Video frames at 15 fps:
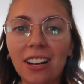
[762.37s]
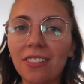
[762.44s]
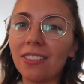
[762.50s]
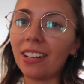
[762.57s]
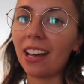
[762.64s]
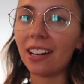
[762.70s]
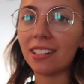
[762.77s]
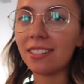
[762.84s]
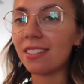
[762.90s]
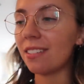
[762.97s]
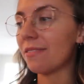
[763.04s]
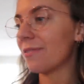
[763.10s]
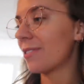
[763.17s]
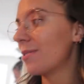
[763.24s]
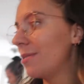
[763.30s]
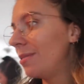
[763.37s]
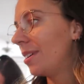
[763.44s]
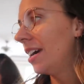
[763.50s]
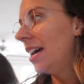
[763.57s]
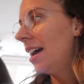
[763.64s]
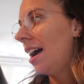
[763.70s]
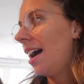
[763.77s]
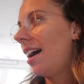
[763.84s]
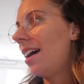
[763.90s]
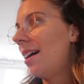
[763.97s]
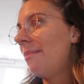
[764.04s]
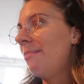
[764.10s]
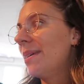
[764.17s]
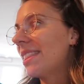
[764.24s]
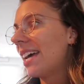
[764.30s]
I don't eat any seafood,
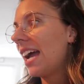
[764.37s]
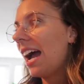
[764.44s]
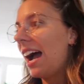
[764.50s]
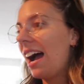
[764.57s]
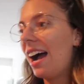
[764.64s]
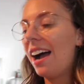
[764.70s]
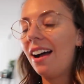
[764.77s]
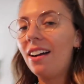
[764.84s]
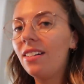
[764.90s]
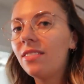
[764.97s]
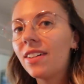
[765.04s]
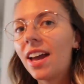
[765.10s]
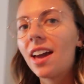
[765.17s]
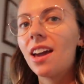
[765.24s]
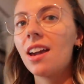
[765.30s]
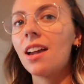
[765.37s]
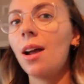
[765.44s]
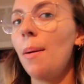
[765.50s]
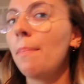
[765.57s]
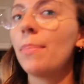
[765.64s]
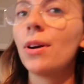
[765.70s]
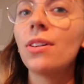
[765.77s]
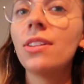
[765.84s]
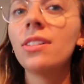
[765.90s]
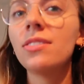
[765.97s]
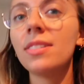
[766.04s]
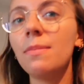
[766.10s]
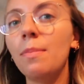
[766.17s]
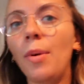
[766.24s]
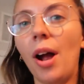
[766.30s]
um, but they have a burgers
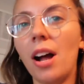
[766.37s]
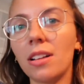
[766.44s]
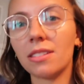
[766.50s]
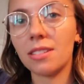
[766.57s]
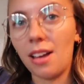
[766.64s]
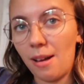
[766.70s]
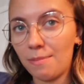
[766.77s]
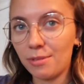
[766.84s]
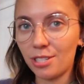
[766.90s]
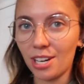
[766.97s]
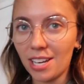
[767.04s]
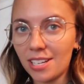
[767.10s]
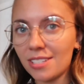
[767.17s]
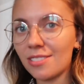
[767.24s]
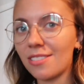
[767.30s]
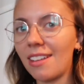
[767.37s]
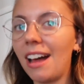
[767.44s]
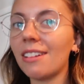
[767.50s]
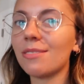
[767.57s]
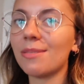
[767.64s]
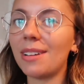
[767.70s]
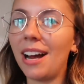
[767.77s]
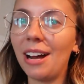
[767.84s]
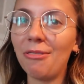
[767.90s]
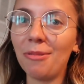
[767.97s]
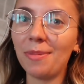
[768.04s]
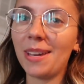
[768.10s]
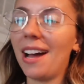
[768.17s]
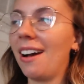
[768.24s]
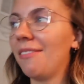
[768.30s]
and brats option. So that's what I will
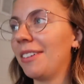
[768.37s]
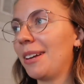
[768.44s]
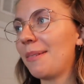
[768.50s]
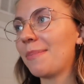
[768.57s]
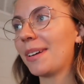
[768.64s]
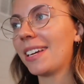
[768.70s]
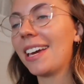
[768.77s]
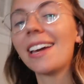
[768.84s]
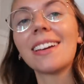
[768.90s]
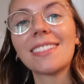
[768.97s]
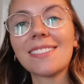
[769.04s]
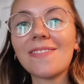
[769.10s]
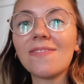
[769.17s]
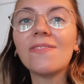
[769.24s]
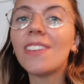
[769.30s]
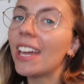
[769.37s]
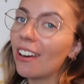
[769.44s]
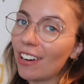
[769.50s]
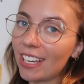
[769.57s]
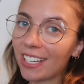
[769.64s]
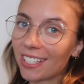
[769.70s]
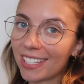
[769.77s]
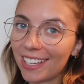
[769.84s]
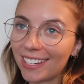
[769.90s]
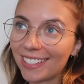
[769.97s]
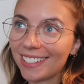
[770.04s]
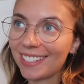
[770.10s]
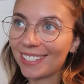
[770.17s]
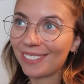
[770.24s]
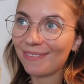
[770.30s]
be having. But Kate is very
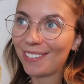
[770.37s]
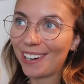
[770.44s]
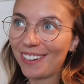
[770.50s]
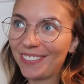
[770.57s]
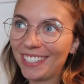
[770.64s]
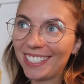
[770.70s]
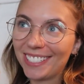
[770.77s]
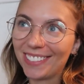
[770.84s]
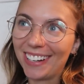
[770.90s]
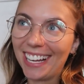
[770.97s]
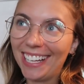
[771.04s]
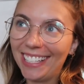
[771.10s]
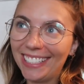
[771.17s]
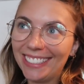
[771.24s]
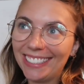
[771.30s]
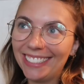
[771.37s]
excited to eat some crawfish, right?